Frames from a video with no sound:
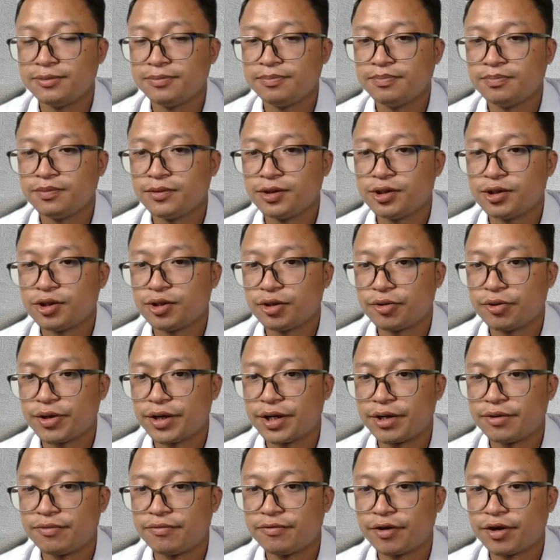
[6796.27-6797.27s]
you're
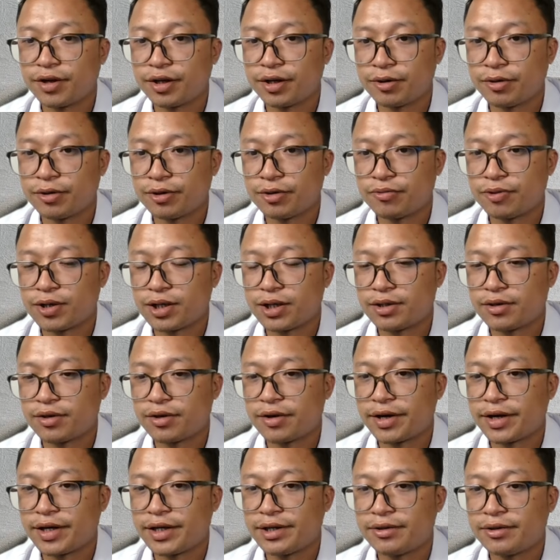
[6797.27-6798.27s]
going for the good one, all
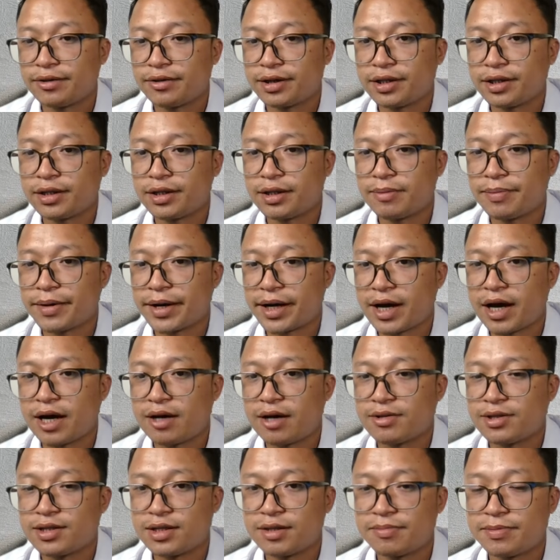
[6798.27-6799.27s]
right? Okay, the
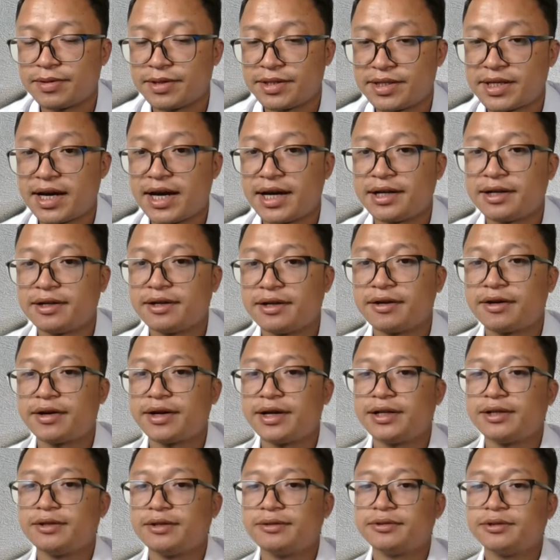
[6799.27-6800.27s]
breakouts on upper side, all
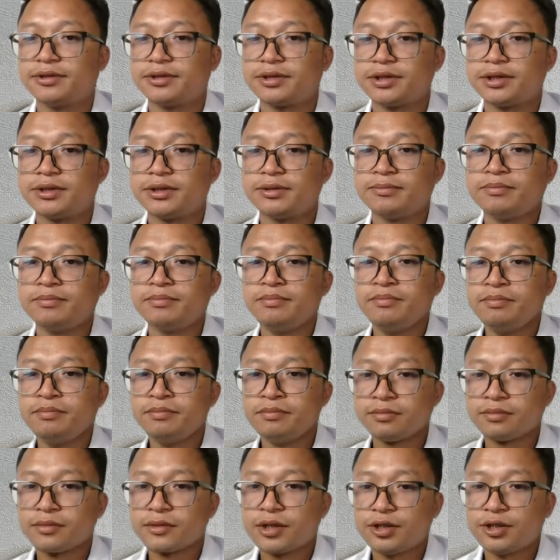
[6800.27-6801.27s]
right? Okay,
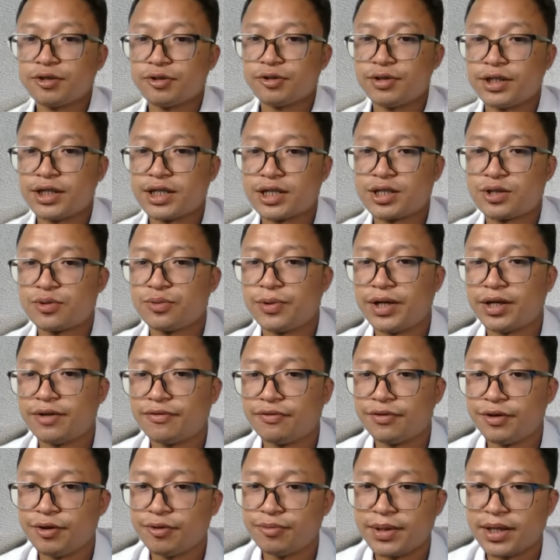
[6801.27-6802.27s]
so just wait
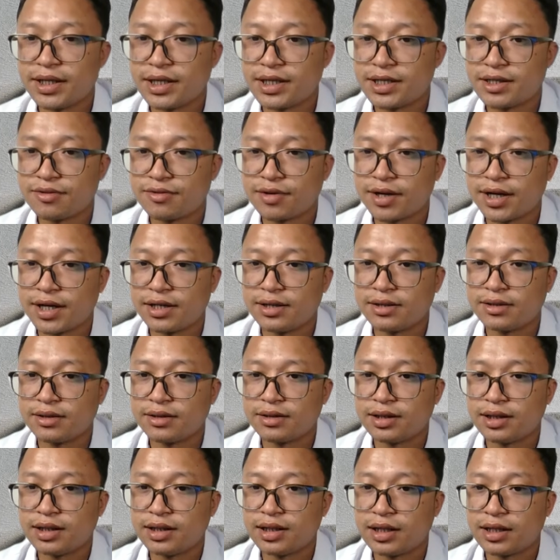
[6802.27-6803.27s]
few minutes, right?
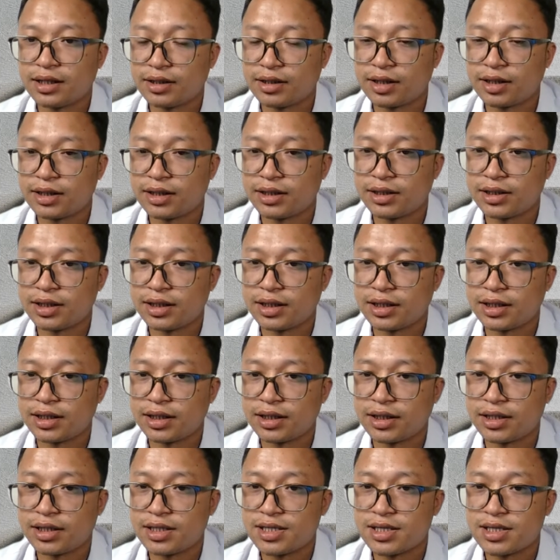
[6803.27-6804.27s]
And until and
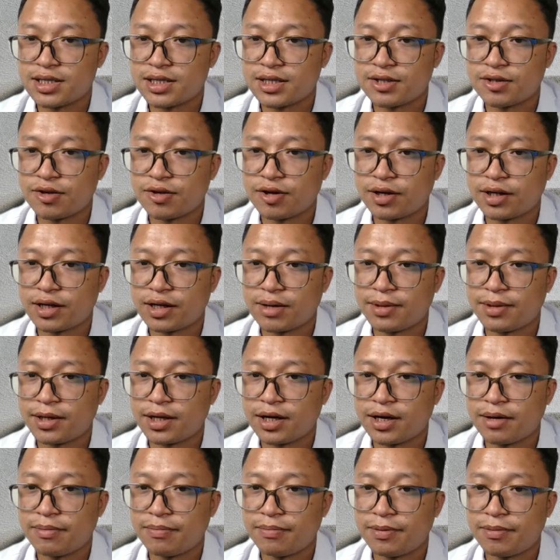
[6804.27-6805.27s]
unless it's not coming
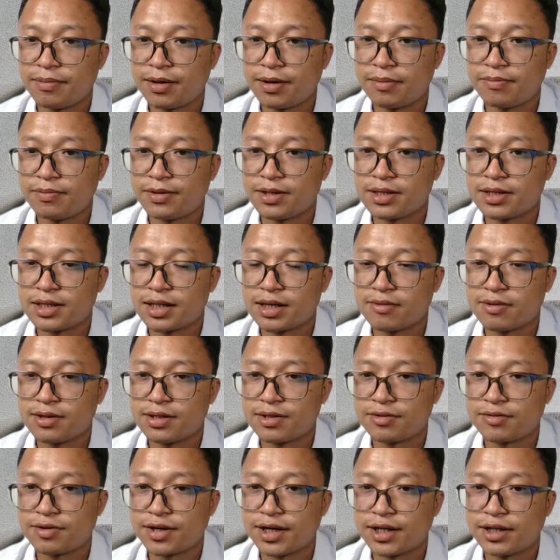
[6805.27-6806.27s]
up above these
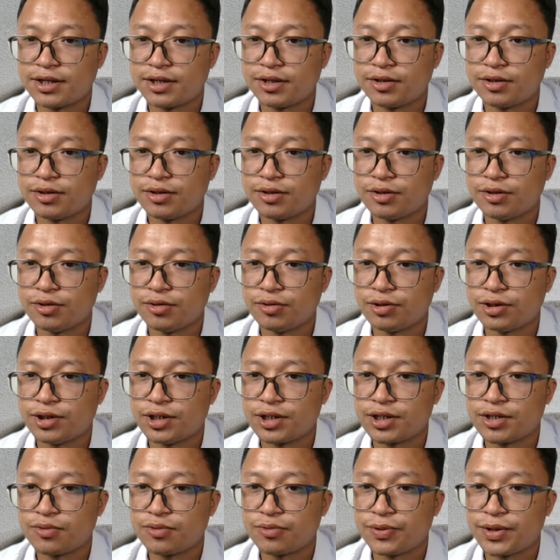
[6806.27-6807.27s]
levels, right, you
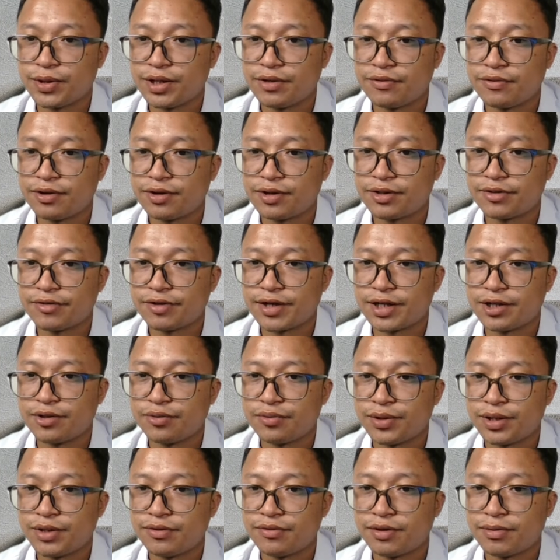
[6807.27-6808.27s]
just try to
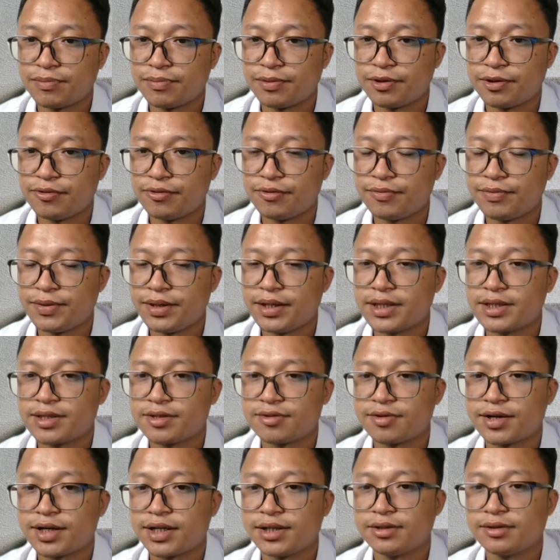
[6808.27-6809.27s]
wait for a few minutes,
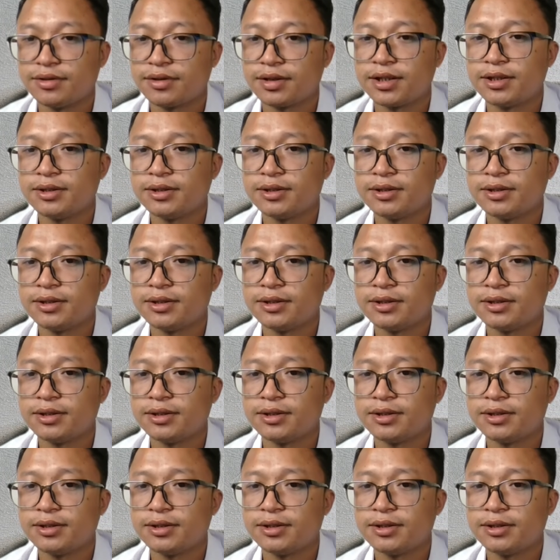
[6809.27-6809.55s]
right? Okay,